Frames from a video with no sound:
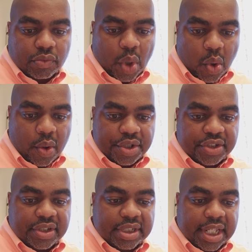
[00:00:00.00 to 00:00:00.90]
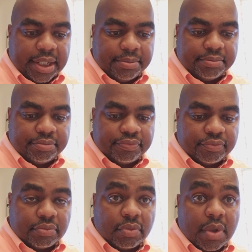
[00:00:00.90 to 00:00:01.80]
Orange is the same.
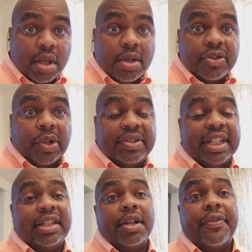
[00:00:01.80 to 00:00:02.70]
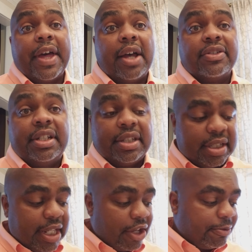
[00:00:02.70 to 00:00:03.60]
So $600,000 is the
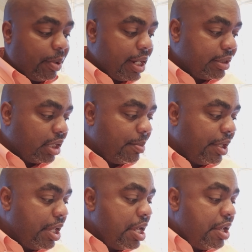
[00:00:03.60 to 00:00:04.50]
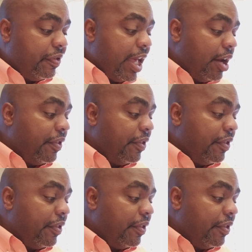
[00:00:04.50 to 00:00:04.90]
sales price limit. Now